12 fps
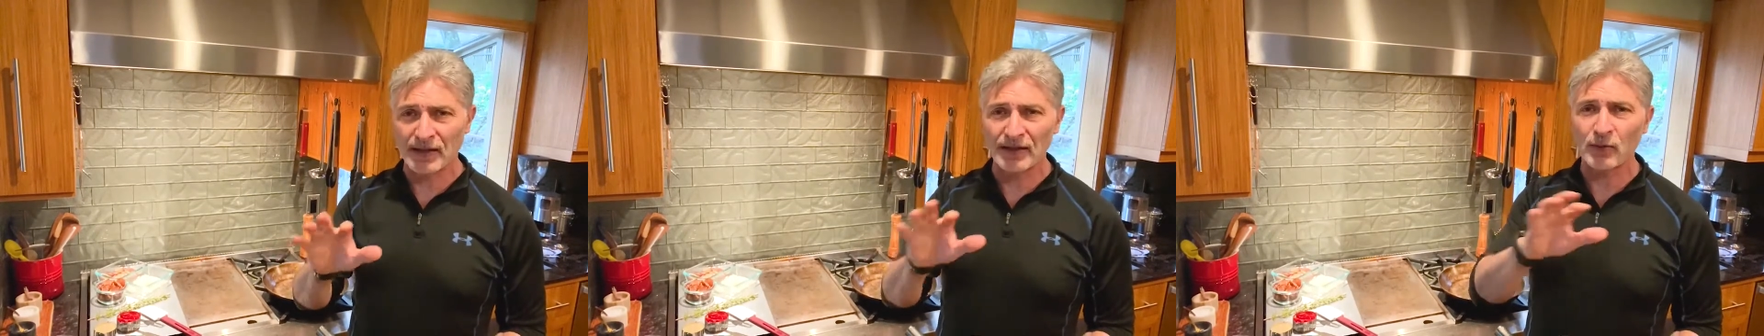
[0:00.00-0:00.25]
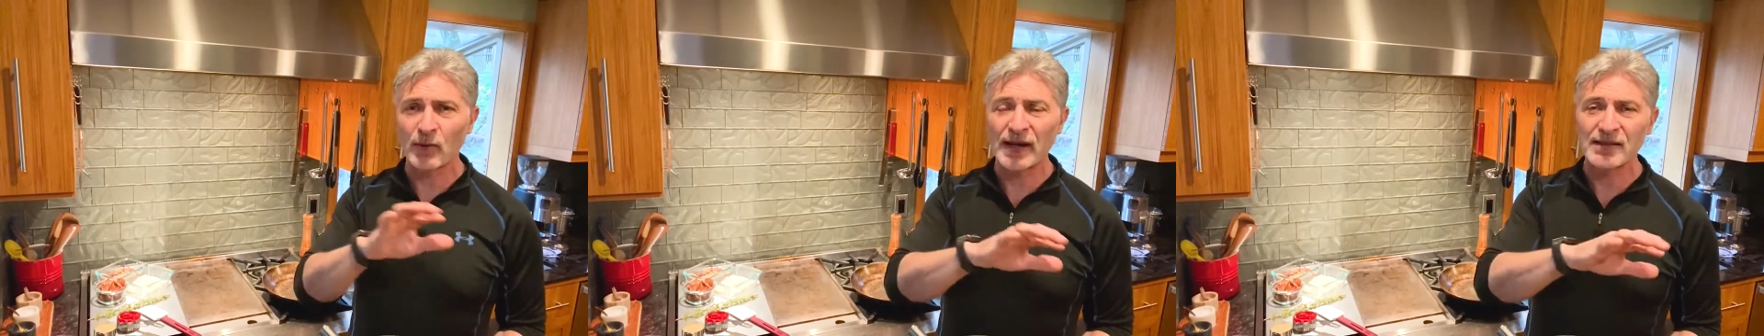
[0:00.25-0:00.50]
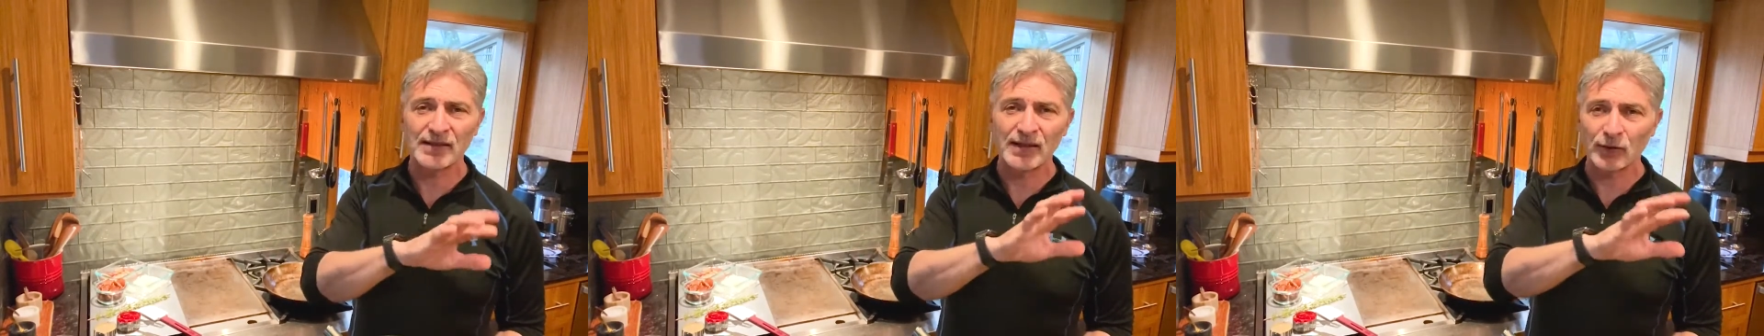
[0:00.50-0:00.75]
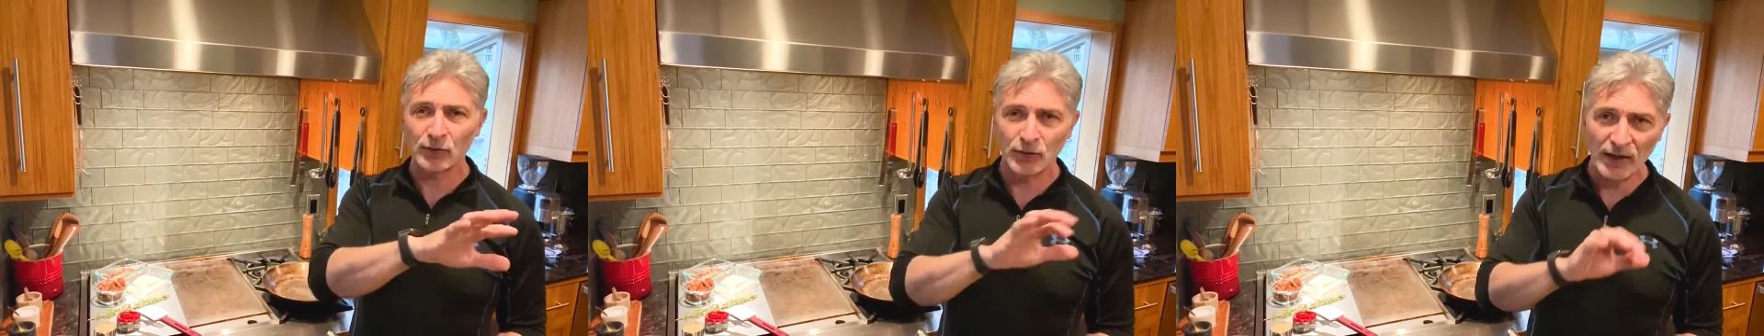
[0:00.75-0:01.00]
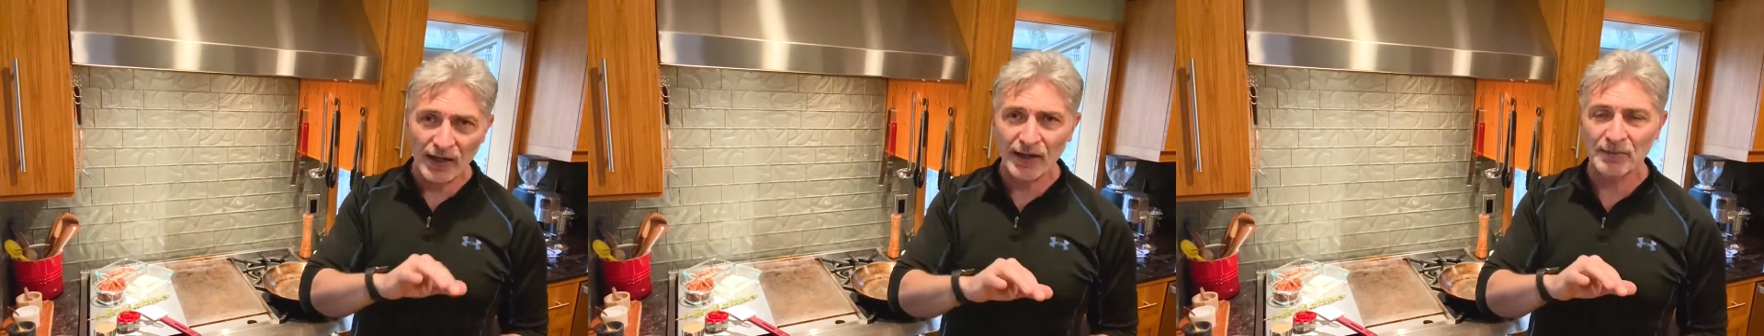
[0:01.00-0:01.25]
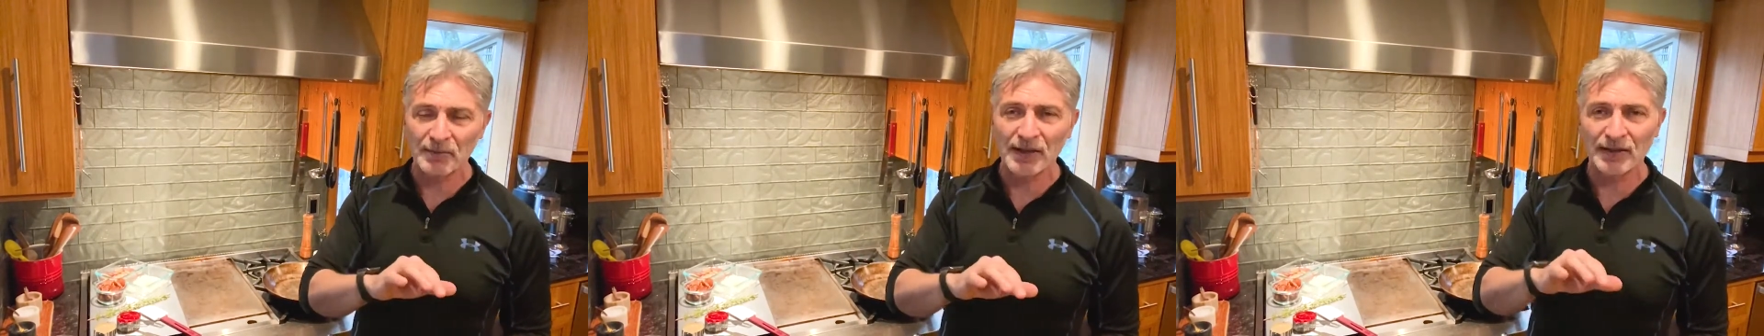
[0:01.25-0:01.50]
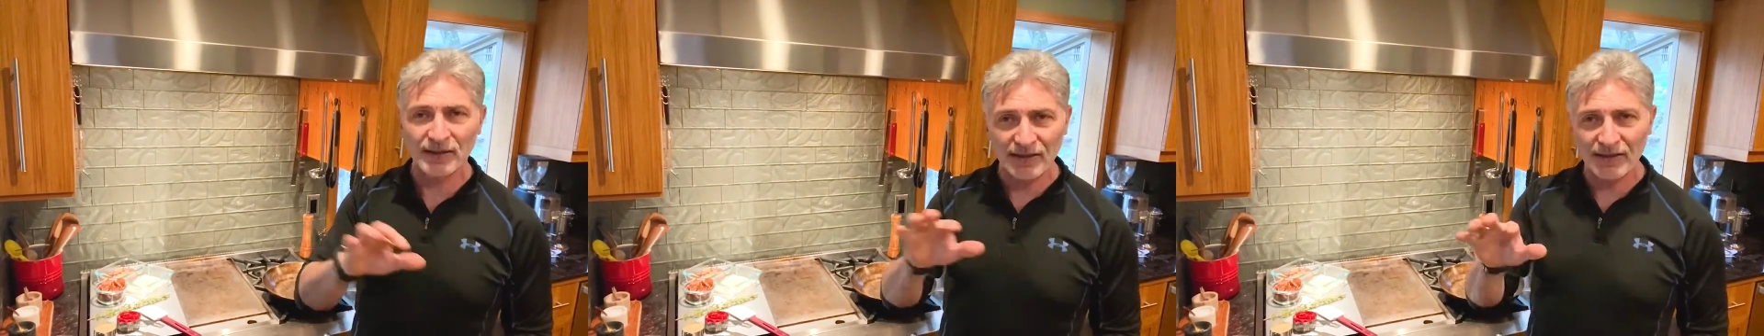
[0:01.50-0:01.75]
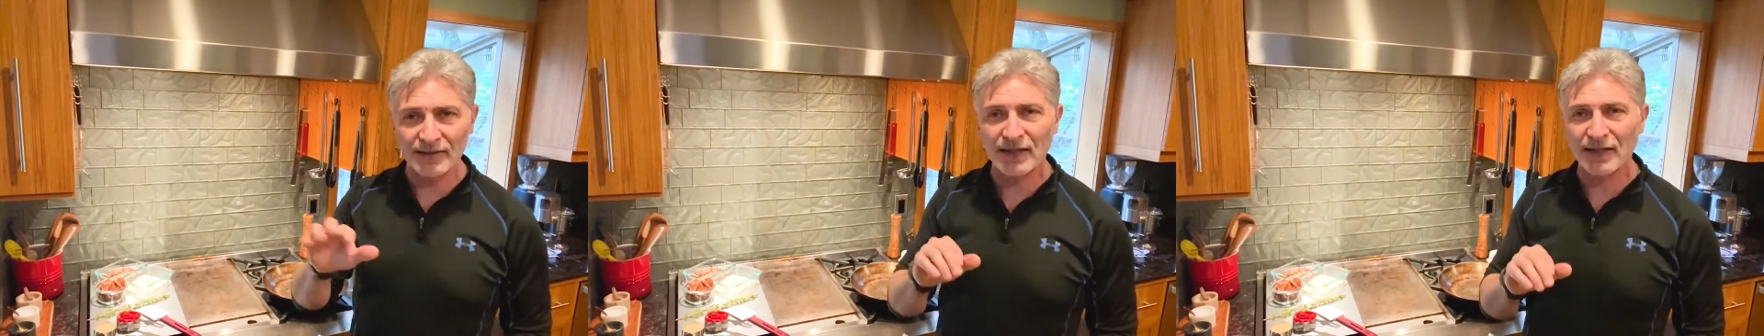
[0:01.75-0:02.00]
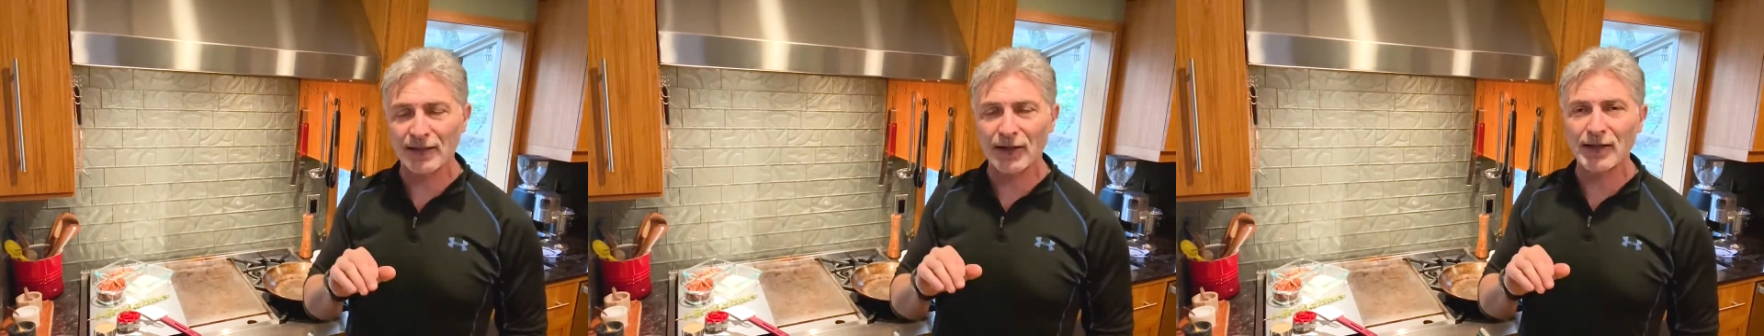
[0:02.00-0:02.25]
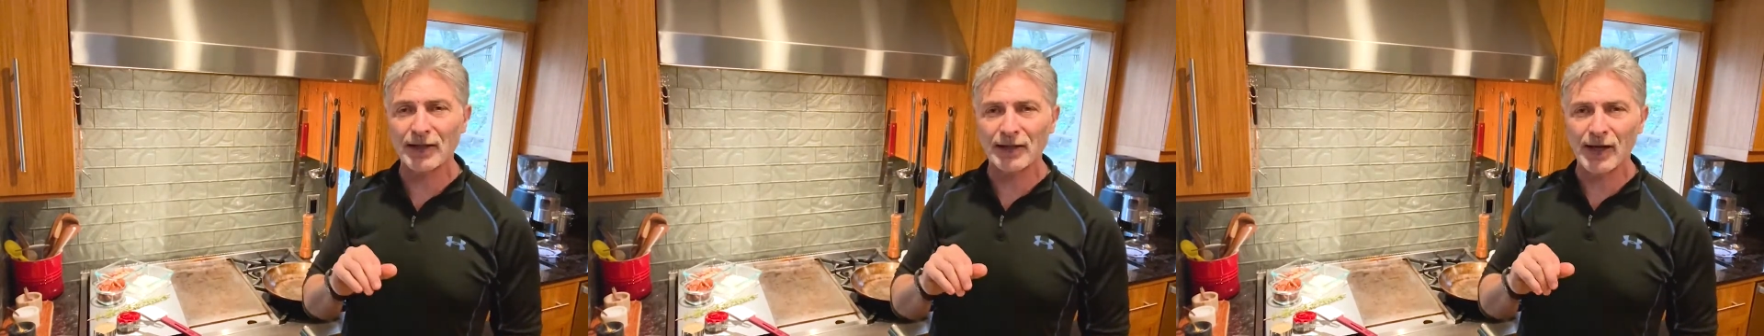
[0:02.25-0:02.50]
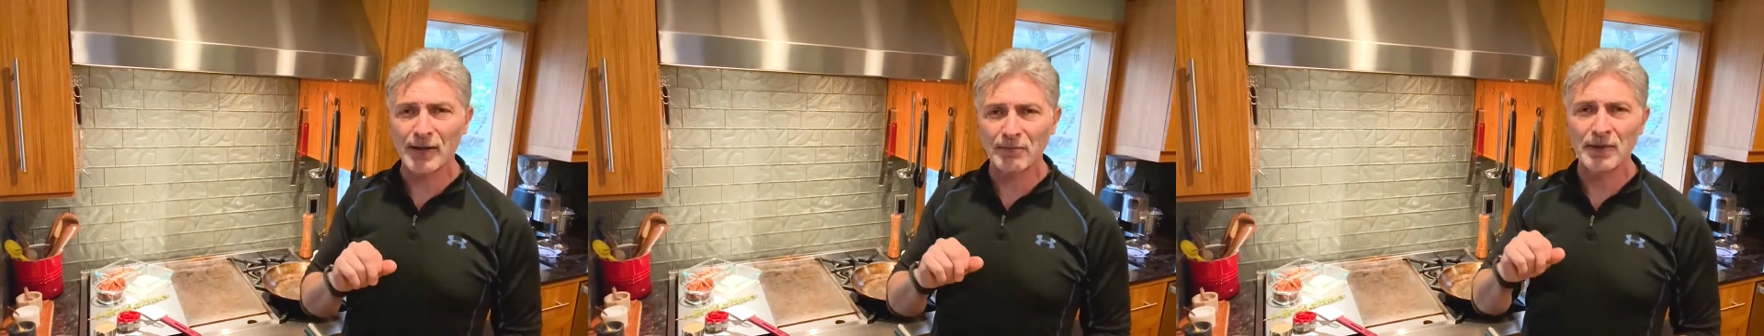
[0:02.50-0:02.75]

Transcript: Otherwise they're going to yell at me at the Dantan Athletic Club.